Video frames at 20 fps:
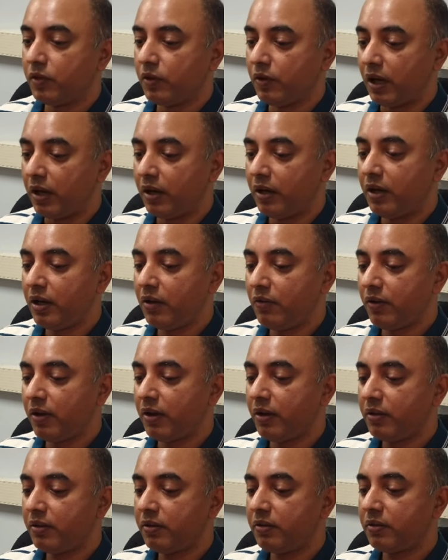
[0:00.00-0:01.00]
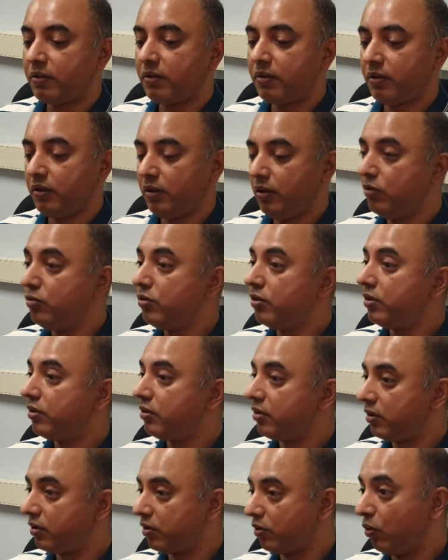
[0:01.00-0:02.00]
The RNA virus
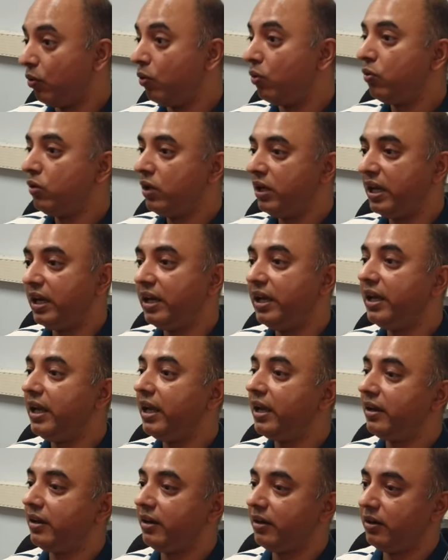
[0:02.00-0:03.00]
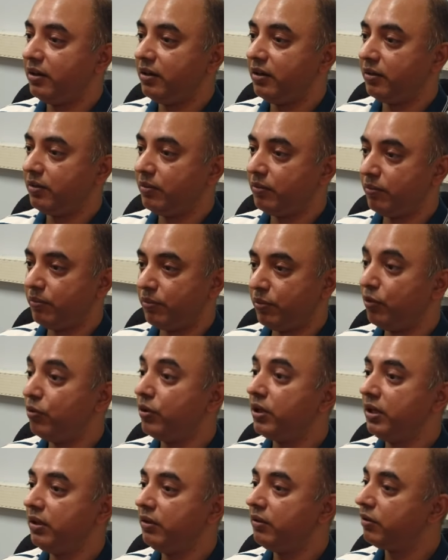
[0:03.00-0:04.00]
uses its own dedicated
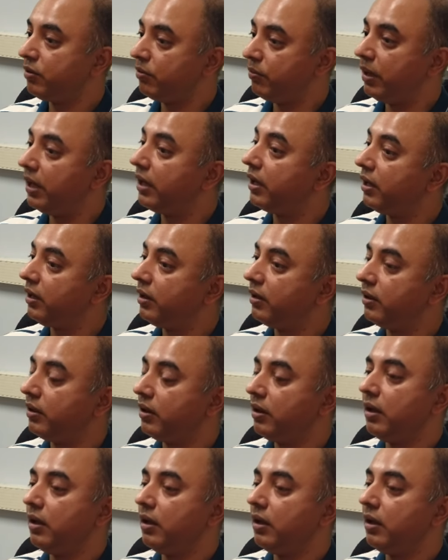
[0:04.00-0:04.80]
proteins to make it.